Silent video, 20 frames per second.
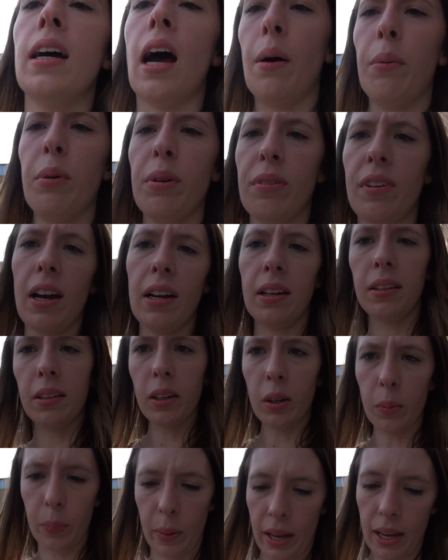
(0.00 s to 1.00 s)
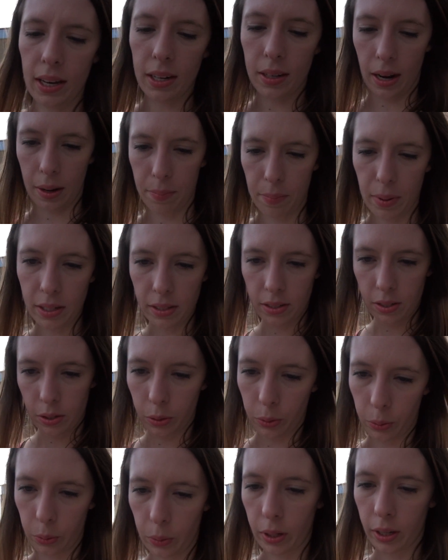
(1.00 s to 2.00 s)
I would have gotten a little bit. I meant
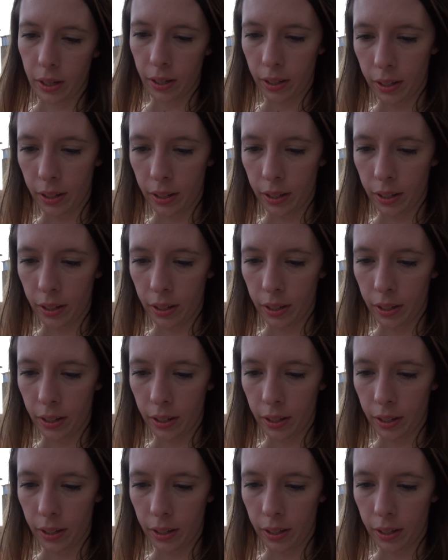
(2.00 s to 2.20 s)
to.